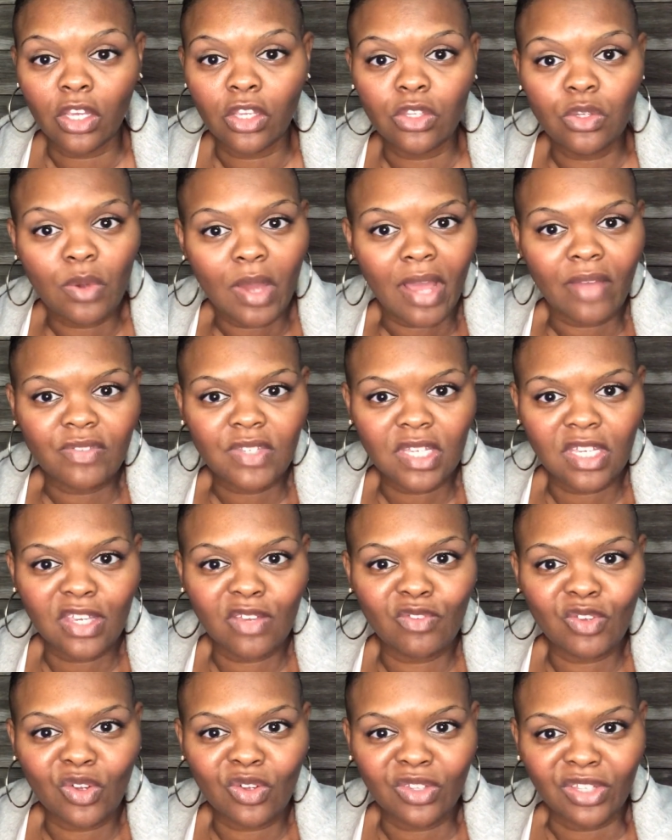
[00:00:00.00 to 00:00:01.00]
you have to
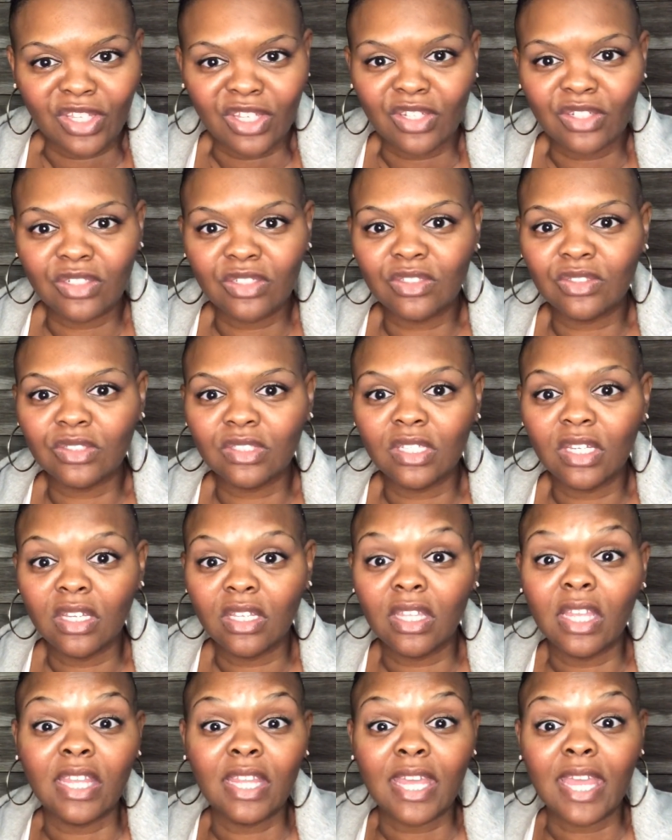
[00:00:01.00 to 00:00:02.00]
give your cleaners
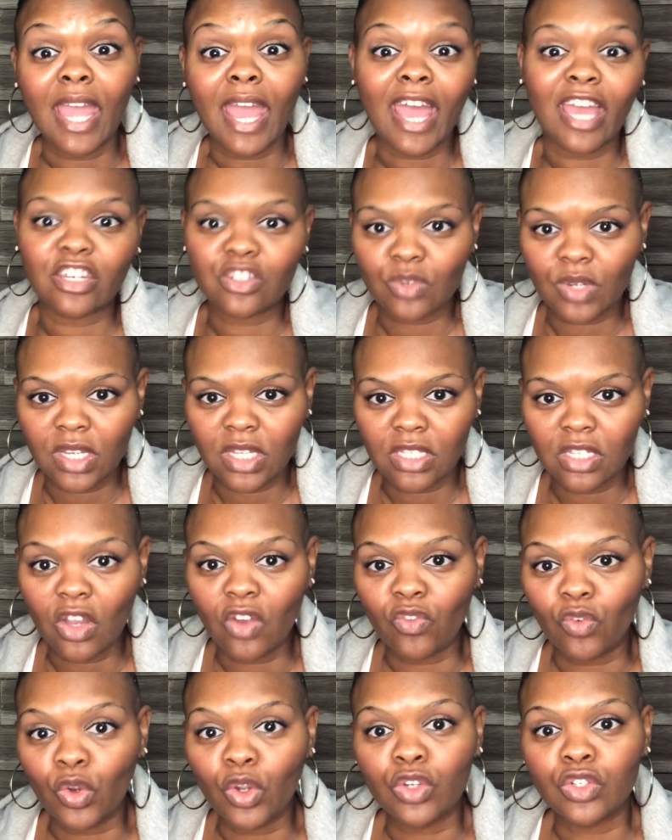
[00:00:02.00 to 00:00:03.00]
the address
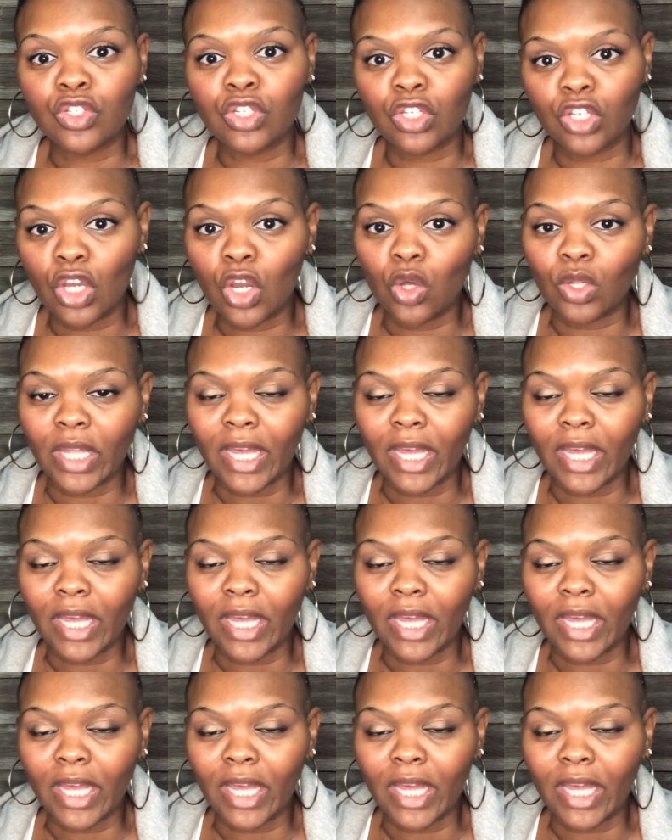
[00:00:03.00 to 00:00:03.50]
of where to go.